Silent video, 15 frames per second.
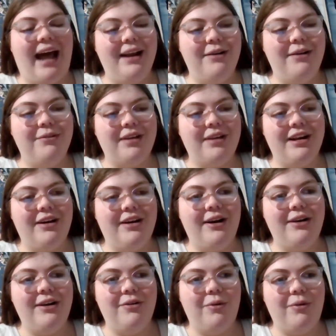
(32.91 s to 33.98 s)
I don't really know.
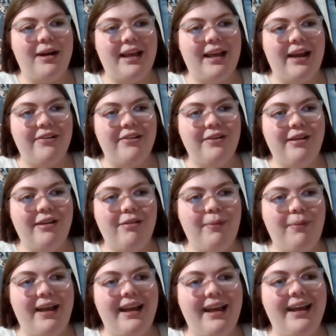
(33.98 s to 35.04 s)
I don't know what character he's
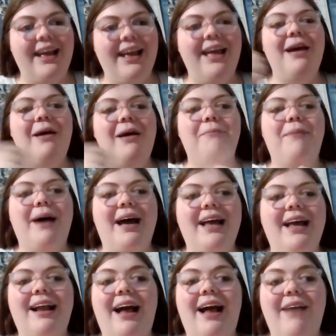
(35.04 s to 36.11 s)
playing,
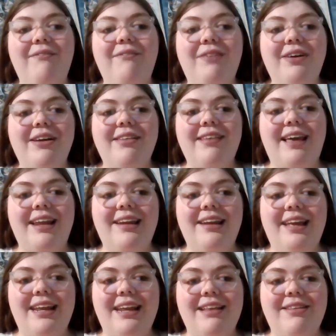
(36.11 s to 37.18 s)
but I'm very excited to
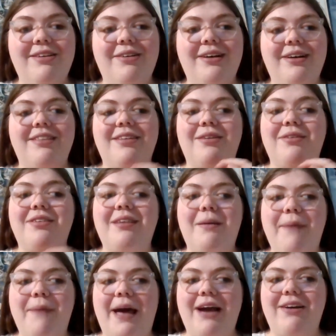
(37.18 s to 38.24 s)
get into it. So
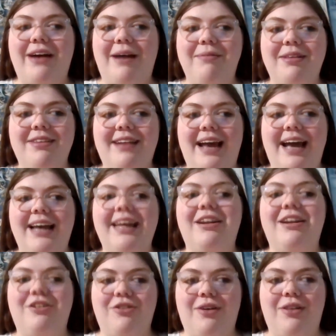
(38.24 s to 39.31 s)
sit back, grab a snack,
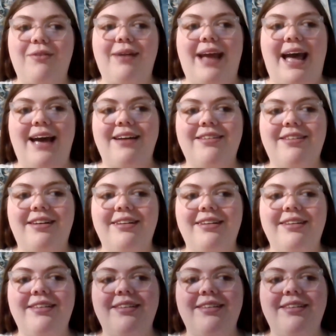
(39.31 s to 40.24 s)
and enjoy the reaction.